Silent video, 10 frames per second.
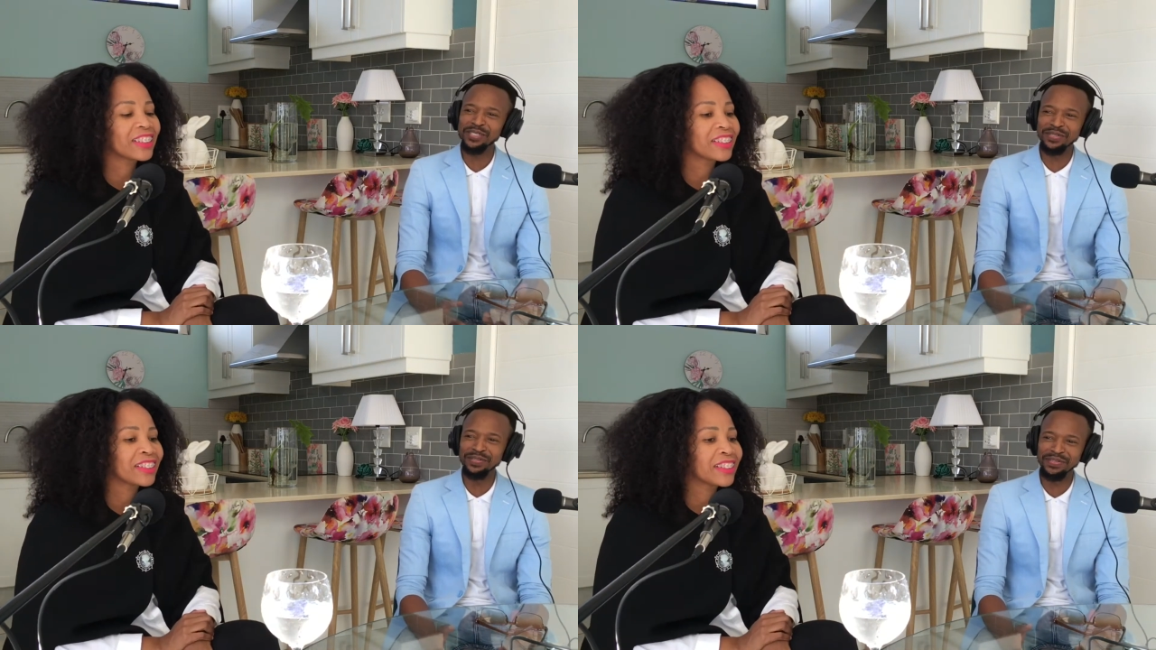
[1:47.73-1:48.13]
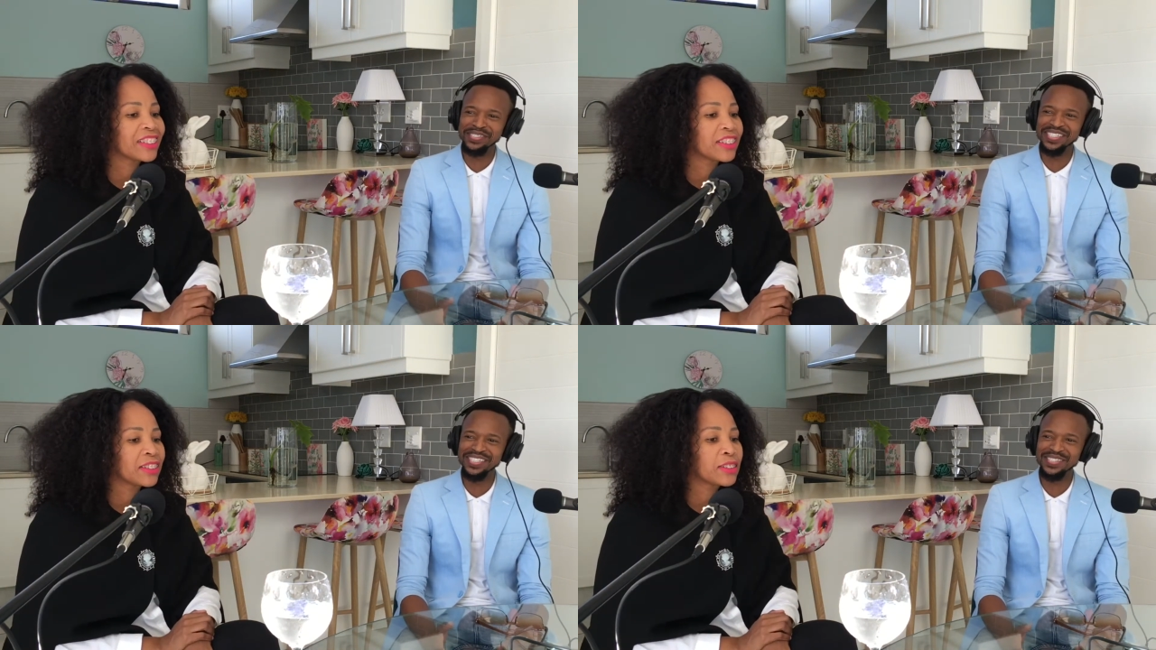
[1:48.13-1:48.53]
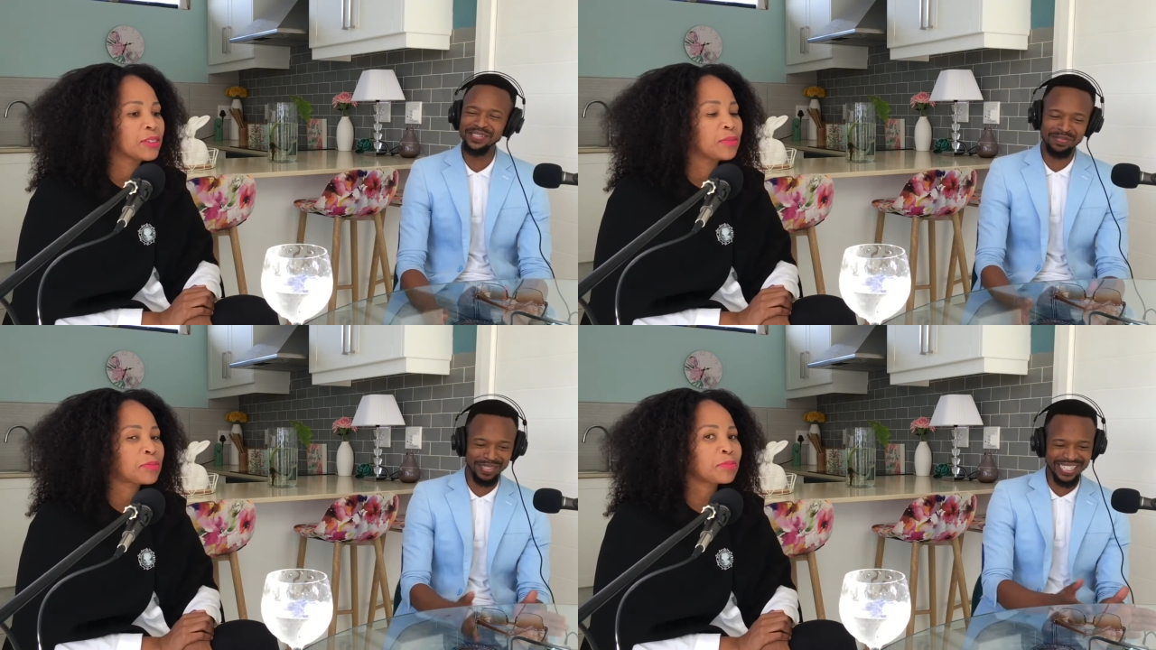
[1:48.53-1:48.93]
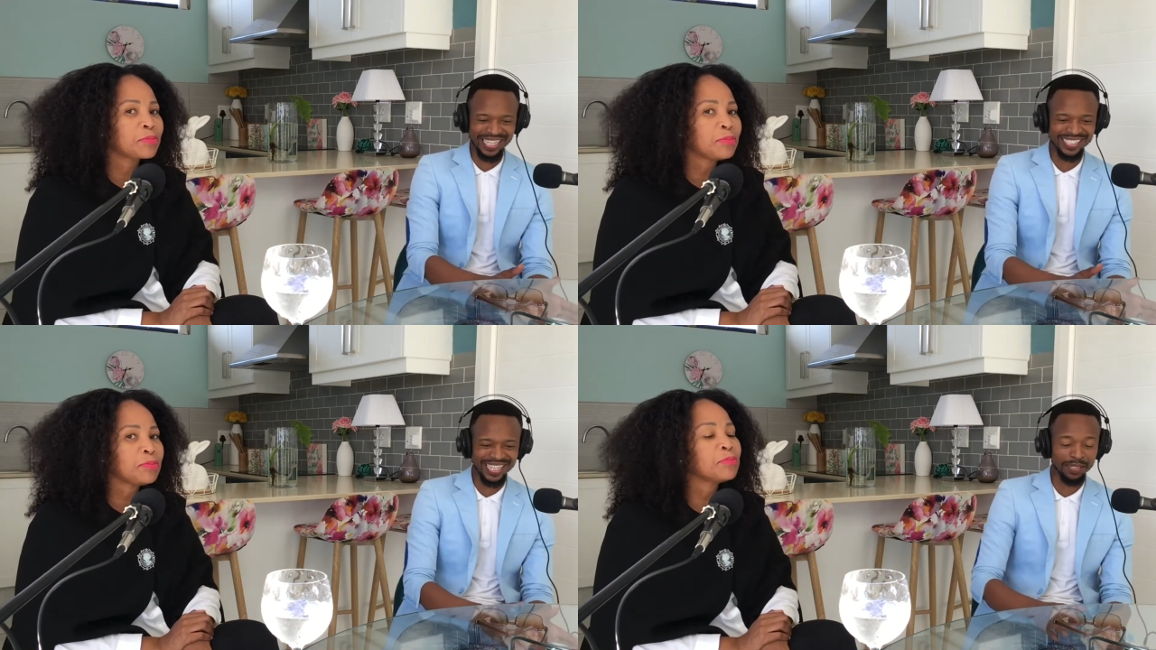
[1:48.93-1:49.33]
Speaker 1: choose to specialize in
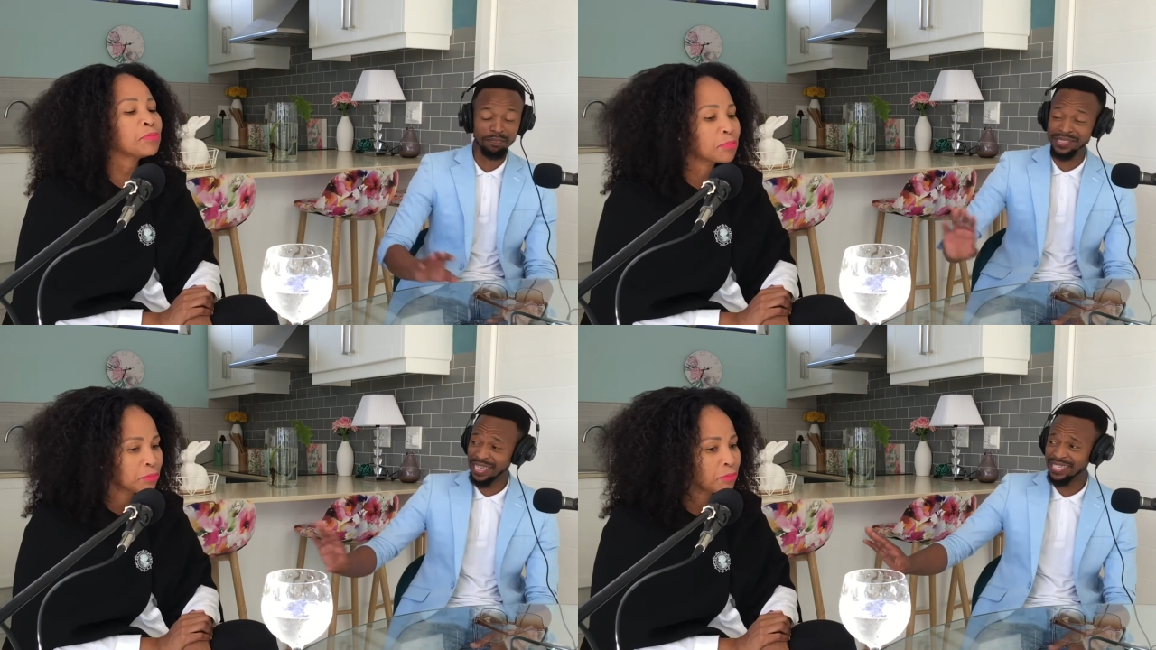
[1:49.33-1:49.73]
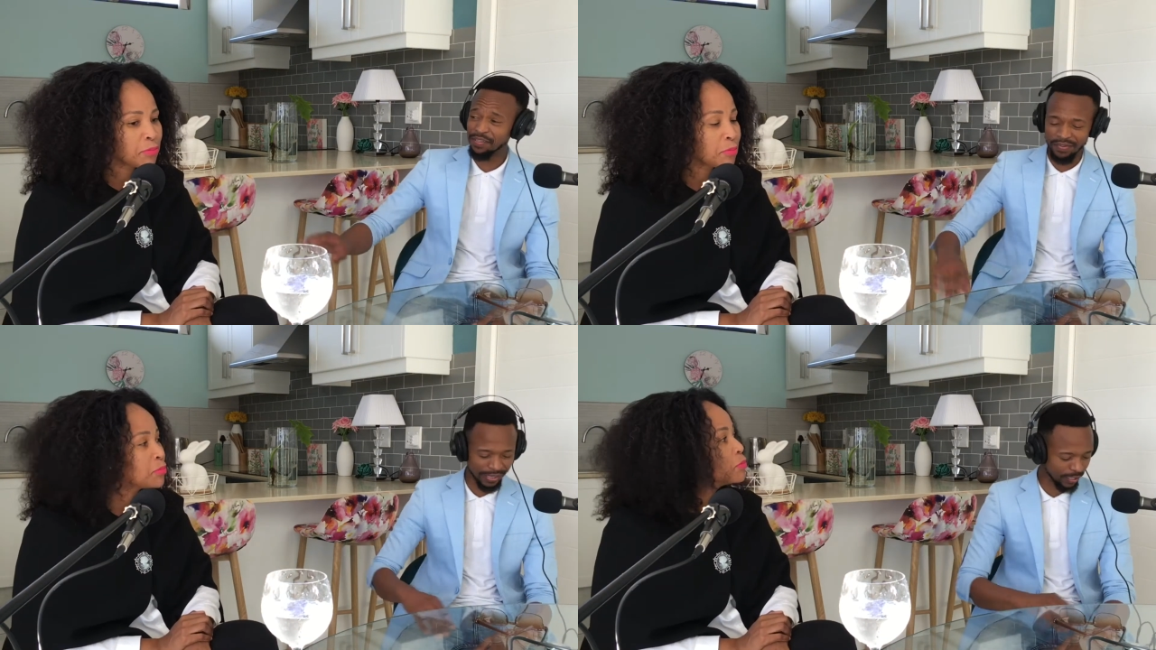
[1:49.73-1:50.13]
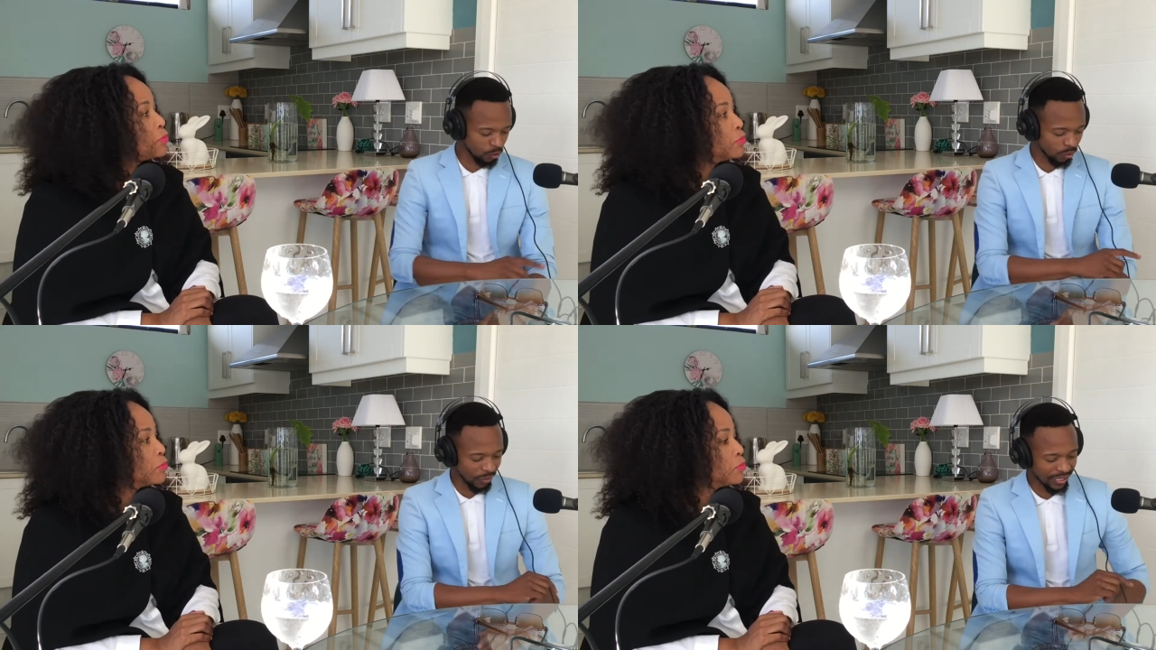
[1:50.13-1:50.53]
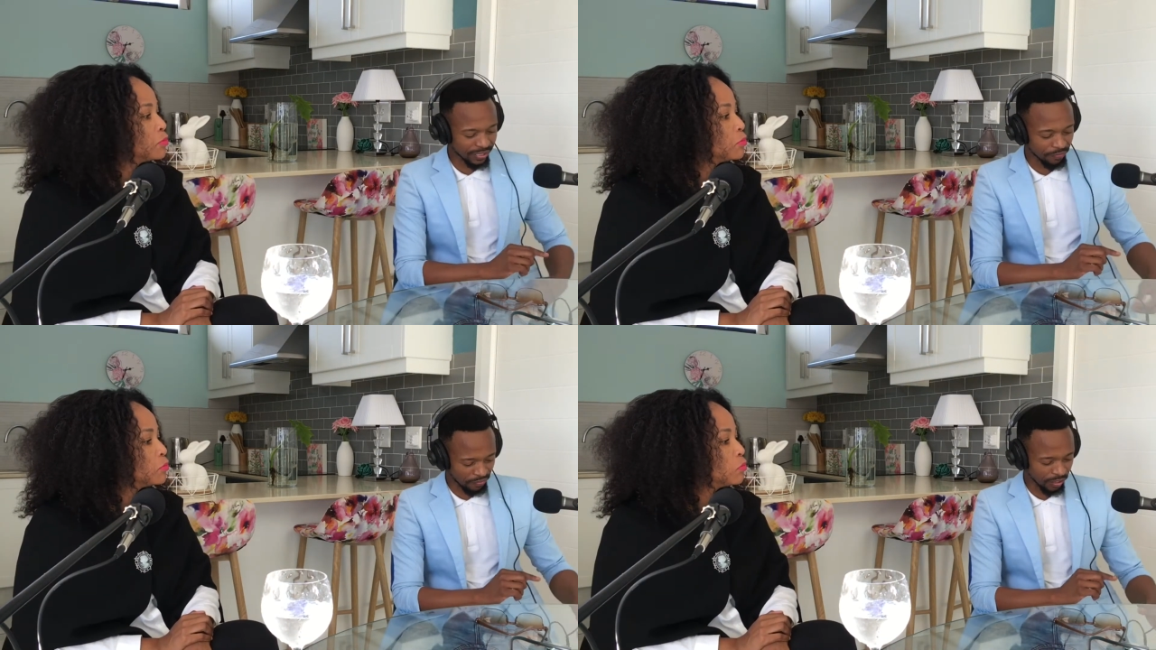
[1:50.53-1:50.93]
that? Besides the fact that you were already in the
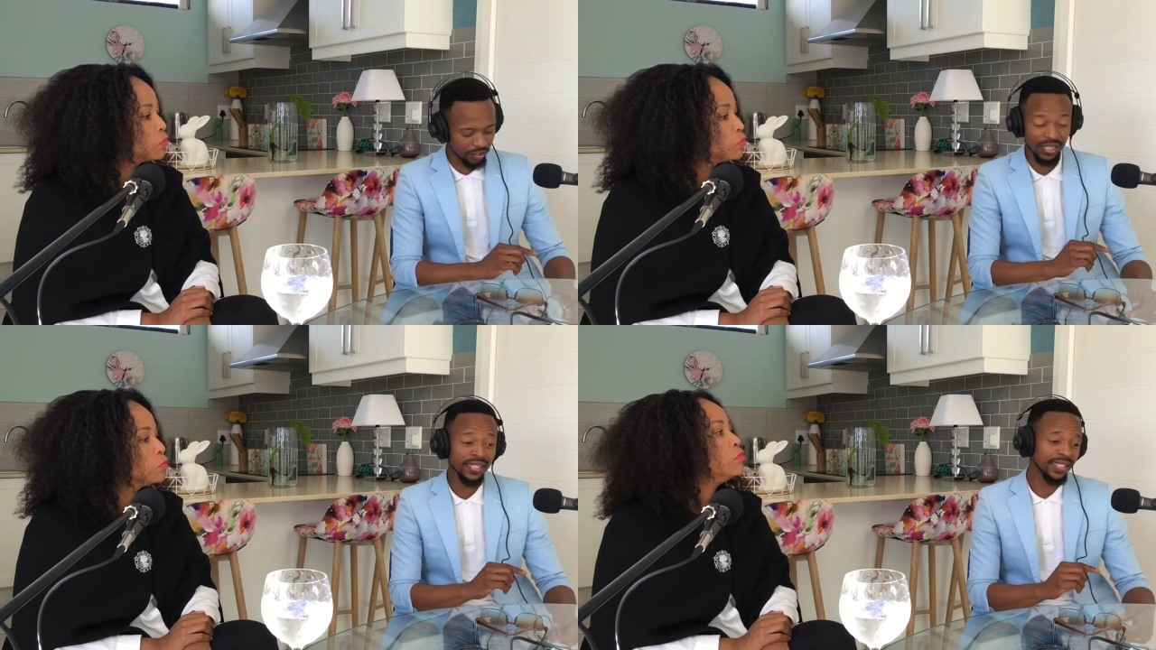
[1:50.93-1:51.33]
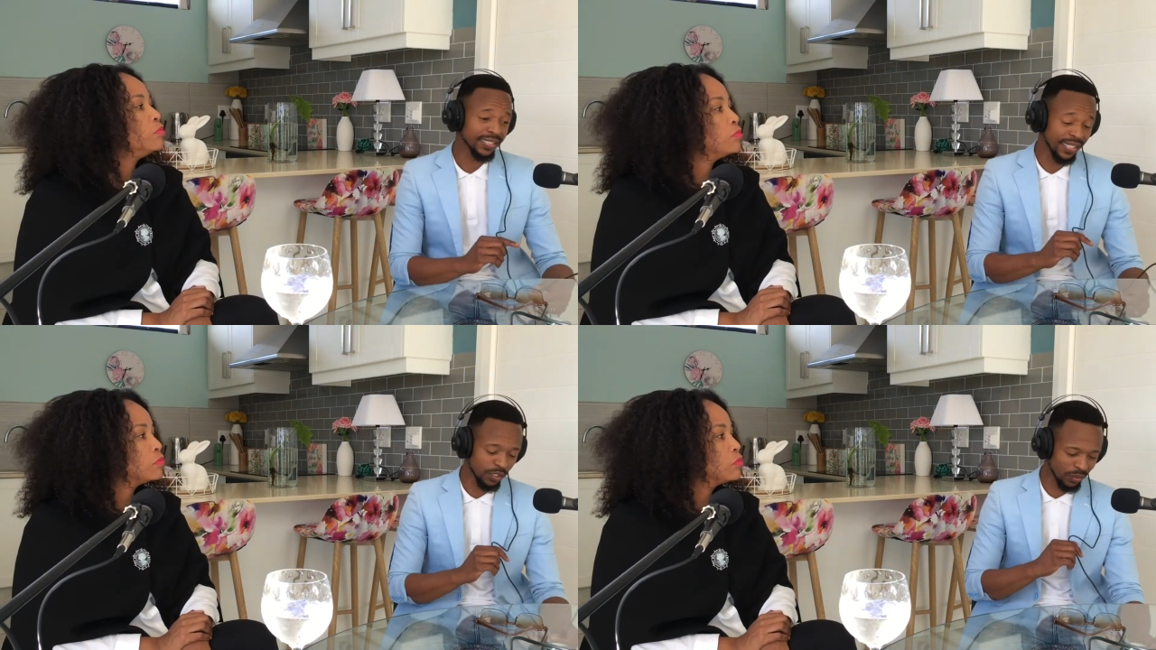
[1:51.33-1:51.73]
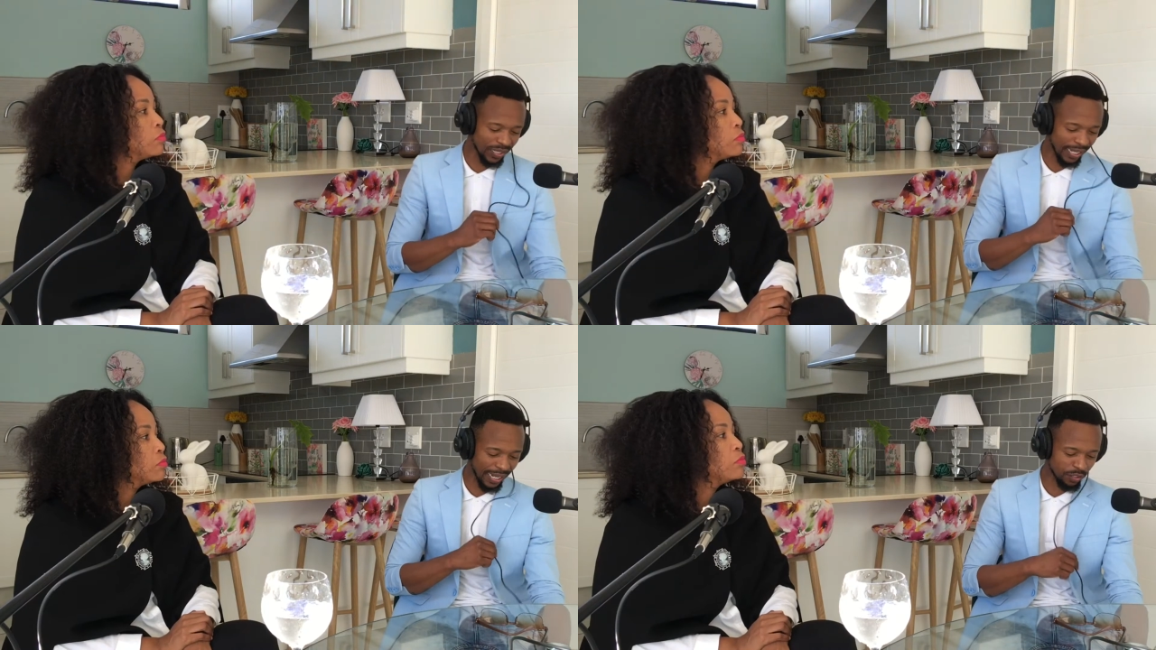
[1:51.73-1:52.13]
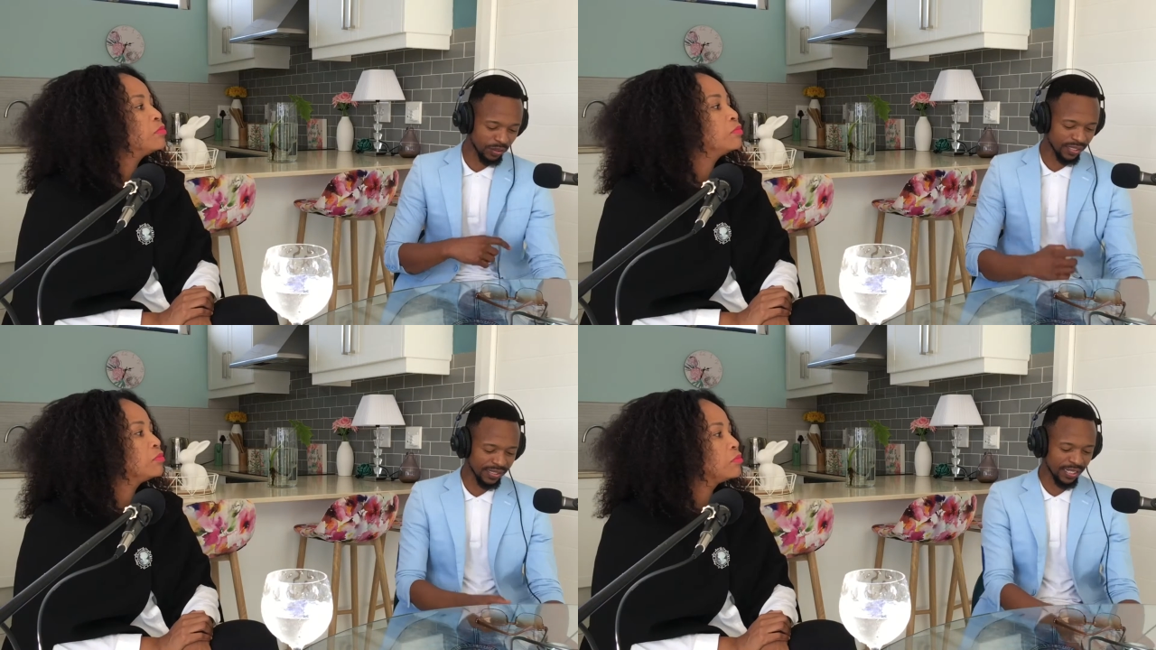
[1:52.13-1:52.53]
field that deals with that, like you did say,